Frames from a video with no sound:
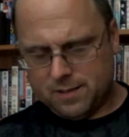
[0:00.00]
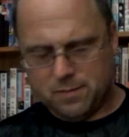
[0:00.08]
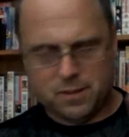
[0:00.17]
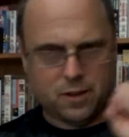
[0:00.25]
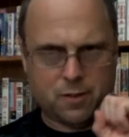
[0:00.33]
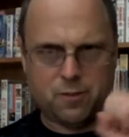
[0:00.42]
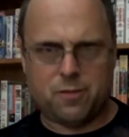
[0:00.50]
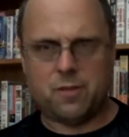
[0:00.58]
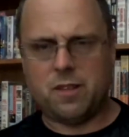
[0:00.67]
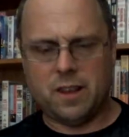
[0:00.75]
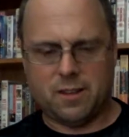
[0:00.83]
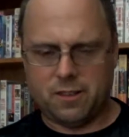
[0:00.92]
you know,
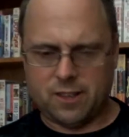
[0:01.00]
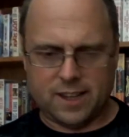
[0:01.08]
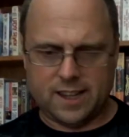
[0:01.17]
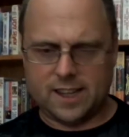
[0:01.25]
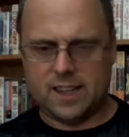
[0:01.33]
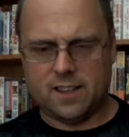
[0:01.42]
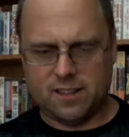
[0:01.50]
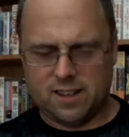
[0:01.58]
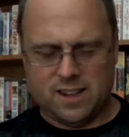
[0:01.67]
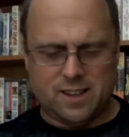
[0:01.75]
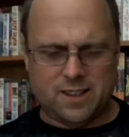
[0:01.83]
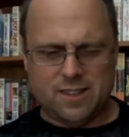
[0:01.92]
like thing he
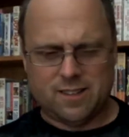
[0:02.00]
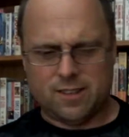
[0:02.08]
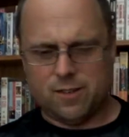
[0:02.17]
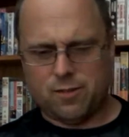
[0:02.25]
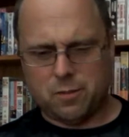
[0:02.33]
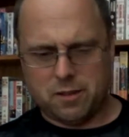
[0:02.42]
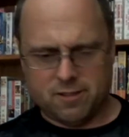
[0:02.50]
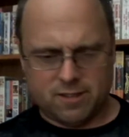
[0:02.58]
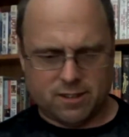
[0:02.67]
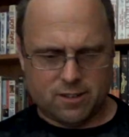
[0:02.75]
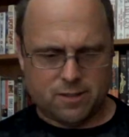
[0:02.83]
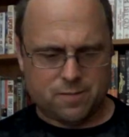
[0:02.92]
used to do from the
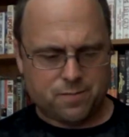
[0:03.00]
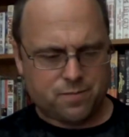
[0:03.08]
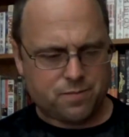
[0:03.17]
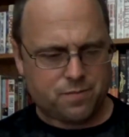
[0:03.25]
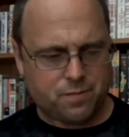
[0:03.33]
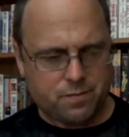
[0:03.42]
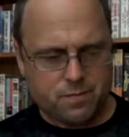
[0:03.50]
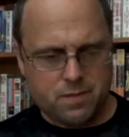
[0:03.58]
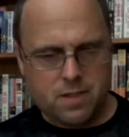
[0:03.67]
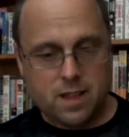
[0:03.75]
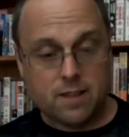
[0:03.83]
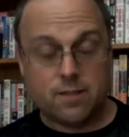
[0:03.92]
original.
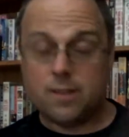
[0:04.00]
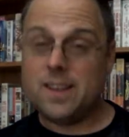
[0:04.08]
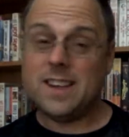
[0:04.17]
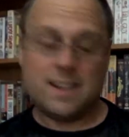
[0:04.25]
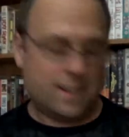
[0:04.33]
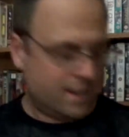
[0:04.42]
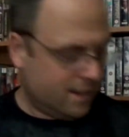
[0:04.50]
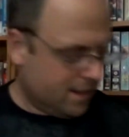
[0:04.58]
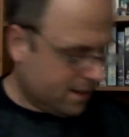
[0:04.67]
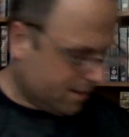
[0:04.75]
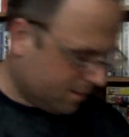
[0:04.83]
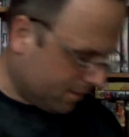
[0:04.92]
So yeah,
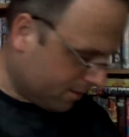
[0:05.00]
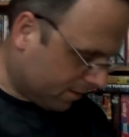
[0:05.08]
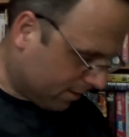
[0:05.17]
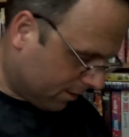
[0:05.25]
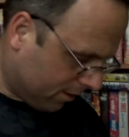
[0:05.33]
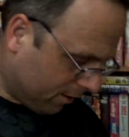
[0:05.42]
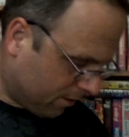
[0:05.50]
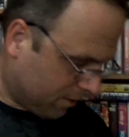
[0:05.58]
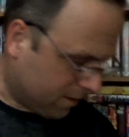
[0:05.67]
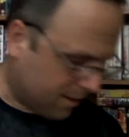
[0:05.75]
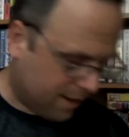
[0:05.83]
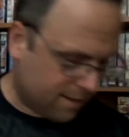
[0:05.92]
it's all good stuff.
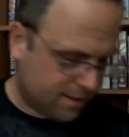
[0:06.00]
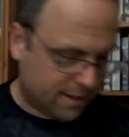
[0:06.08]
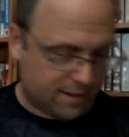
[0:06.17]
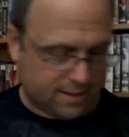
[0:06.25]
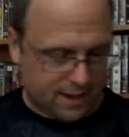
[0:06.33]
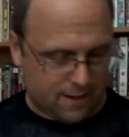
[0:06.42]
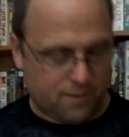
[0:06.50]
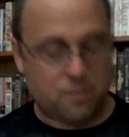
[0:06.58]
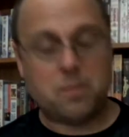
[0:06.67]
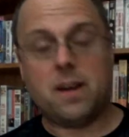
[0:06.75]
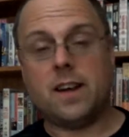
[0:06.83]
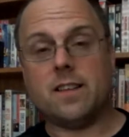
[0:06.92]
Tarzan, Escape from
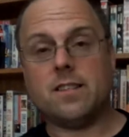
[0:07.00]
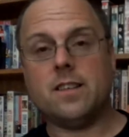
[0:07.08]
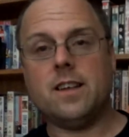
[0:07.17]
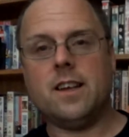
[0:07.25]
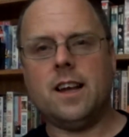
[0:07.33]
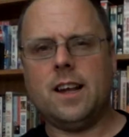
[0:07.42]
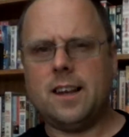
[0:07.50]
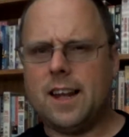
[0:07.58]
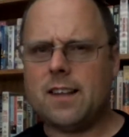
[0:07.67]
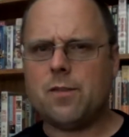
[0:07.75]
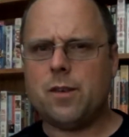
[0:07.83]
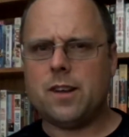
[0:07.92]
Mars.
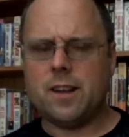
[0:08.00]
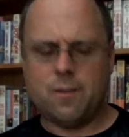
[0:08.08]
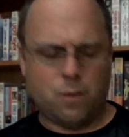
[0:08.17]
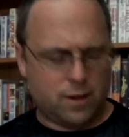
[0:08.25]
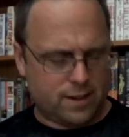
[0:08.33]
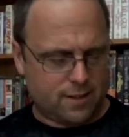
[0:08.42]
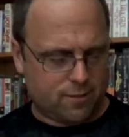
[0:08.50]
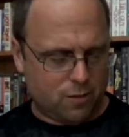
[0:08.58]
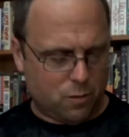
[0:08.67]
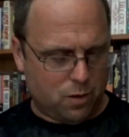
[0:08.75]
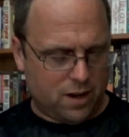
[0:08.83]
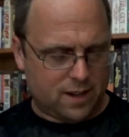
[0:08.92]
Next one, I wanted this for a
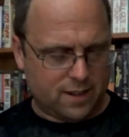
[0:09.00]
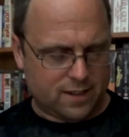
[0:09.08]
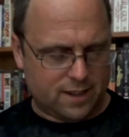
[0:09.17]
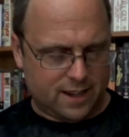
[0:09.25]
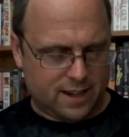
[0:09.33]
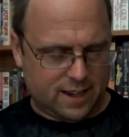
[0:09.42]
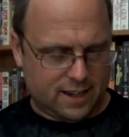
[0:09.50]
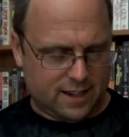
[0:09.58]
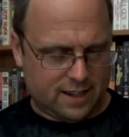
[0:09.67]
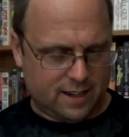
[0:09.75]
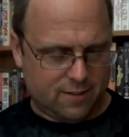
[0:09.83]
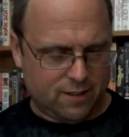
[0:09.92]
while,
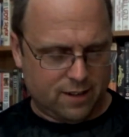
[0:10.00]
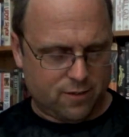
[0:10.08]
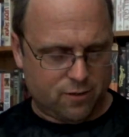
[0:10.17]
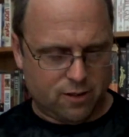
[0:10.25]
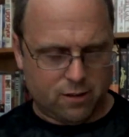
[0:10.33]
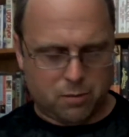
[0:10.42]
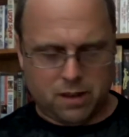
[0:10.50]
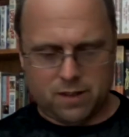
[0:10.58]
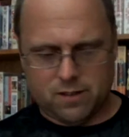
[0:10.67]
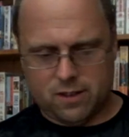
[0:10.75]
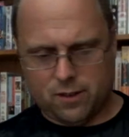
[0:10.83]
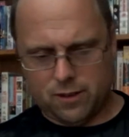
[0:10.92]
and I've got it for
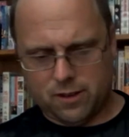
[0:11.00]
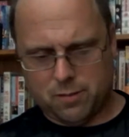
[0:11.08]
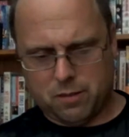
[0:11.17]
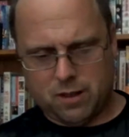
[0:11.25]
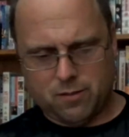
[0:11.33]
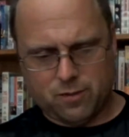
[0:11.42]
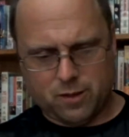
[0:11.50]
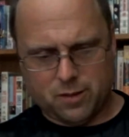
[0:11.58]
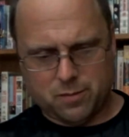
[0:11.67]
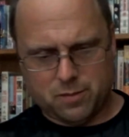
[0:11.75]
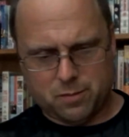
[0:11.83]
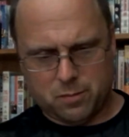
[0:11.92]
all the
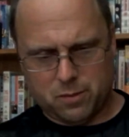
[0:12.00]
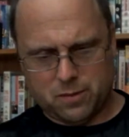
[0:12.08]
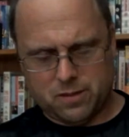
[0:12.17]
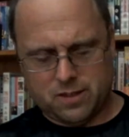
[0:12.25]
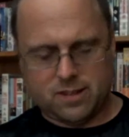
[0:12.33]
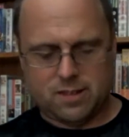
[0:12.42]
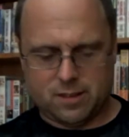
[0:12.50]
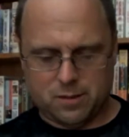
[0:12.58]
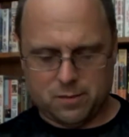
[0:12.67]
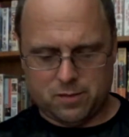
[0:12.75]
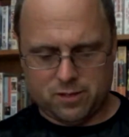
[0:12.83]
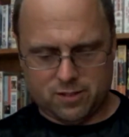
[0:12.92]
platforms, but
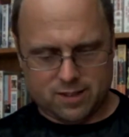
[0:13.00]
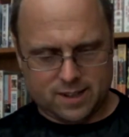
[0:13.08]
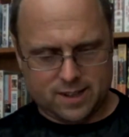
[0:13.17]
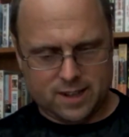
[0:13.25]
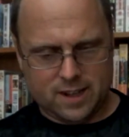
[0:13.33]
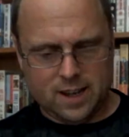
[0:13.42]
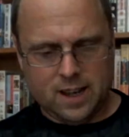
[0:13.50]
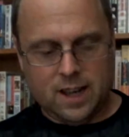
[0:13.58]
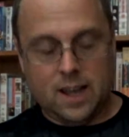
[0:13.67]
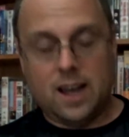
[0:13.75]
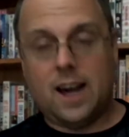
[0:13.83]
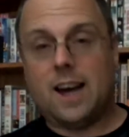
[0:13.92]
systems, I should say.
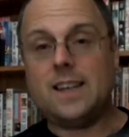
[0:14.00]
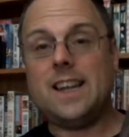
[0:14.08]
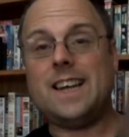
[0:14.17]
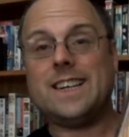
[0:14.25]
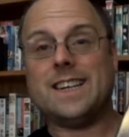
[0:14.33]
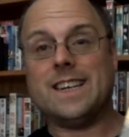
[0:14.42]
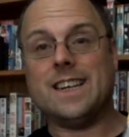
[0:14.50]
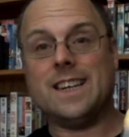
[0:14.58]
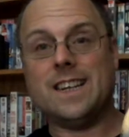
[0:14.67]
Aladdin.